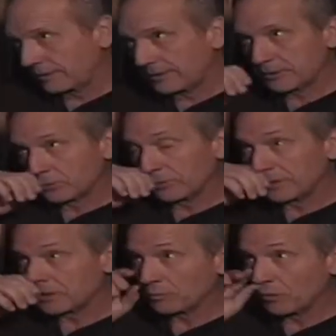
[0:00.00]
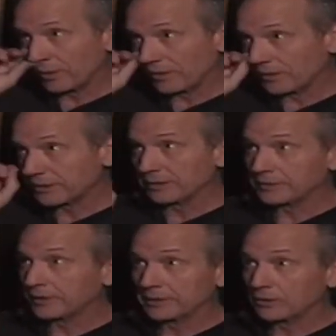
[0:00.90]
It's really just more a question of
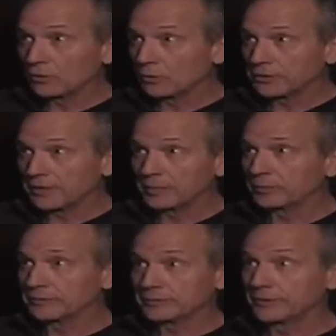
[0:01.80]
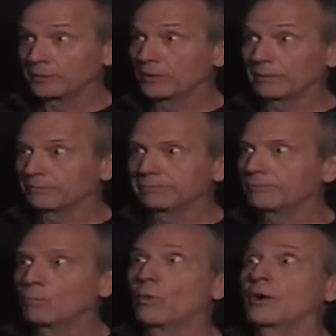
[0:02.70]
taking a core sample and saying, where
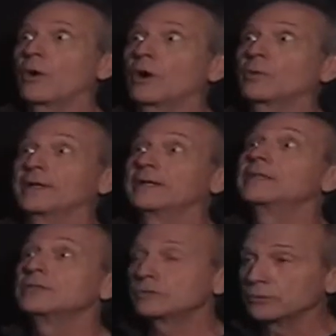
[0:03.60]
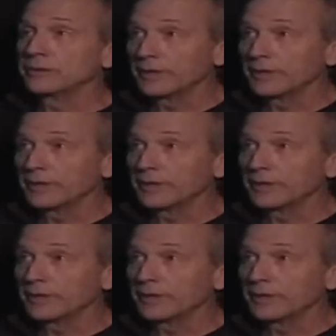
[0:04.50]
are we today?